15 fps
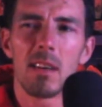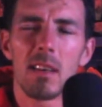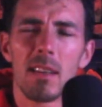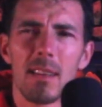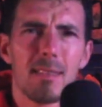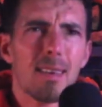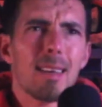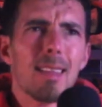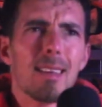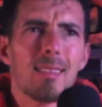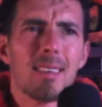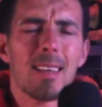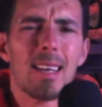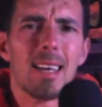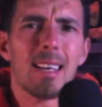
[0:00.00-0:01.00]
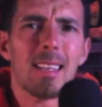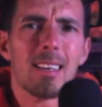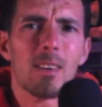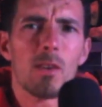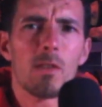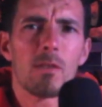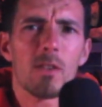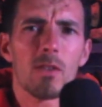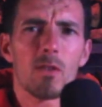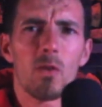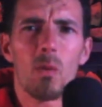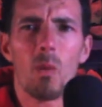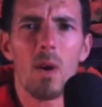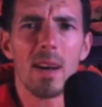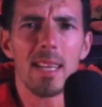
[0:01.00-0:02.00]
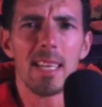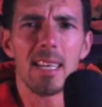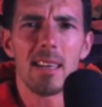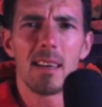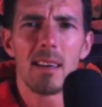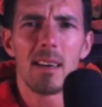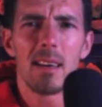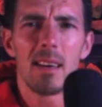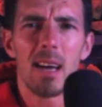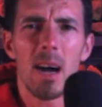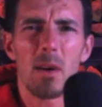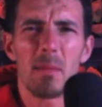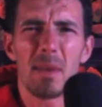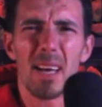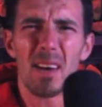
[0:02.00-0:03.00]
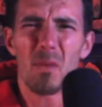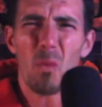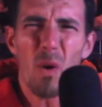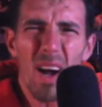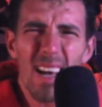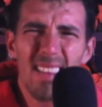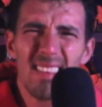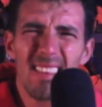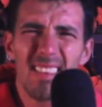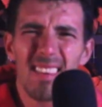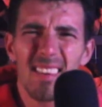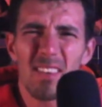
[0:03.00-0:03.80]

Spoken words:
let's say they said anything over 20, I would be like, what?